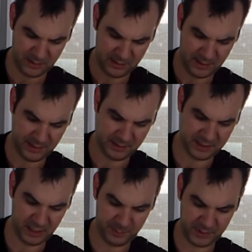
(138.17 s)
and the
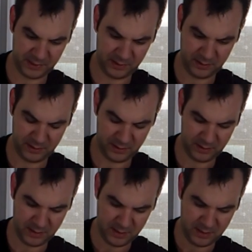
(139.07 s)
tips
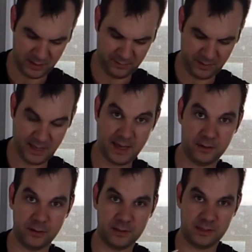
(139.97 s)
of the
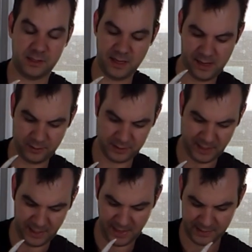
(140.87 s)
antlers, the antler
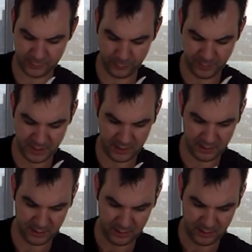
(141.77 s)
tines will be